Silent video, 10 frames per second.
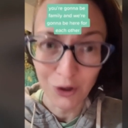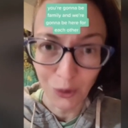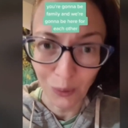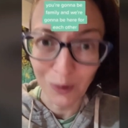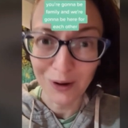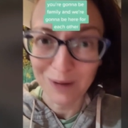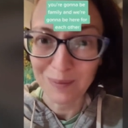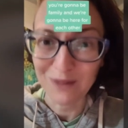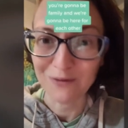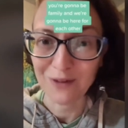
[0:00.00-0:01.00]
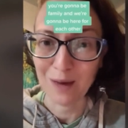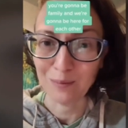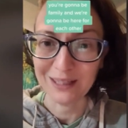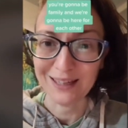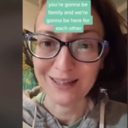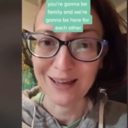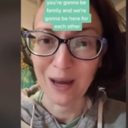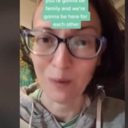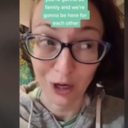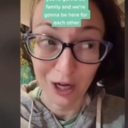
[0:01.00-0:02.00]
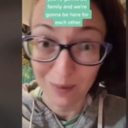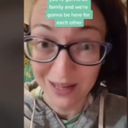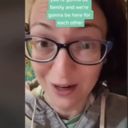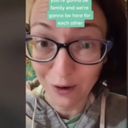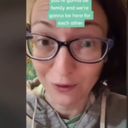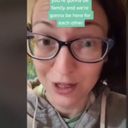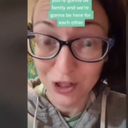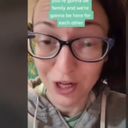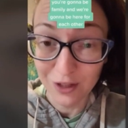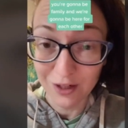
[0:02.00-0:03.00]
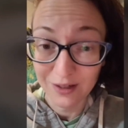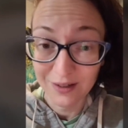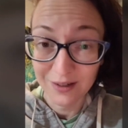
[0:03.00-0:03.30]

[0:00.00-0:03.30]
you're going to be family and we're going to be here for each other.